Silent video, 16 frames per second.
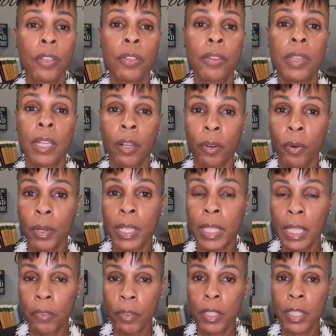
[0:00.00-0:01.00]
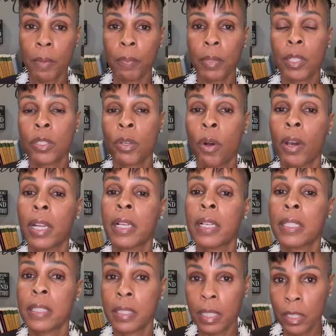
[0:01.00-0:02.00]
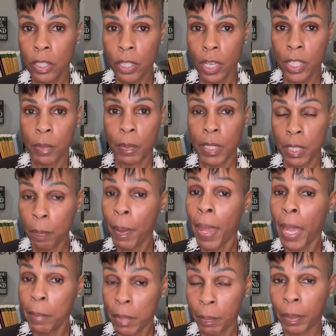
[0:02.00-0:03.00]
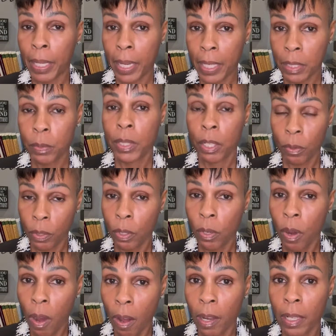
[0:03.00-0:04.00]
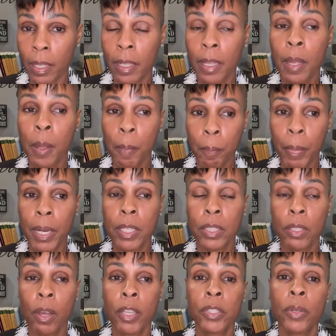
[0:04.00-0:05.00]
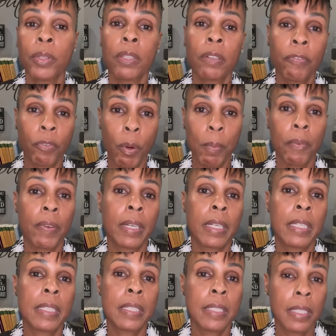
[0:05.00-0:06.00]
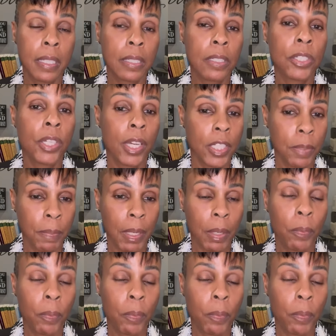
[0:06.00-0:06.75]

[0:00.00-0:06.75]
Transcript: they're going to give you something that's called a consent judgment. It's a payment plan is what they're going to call it, but it's also in the form of a consent judgment.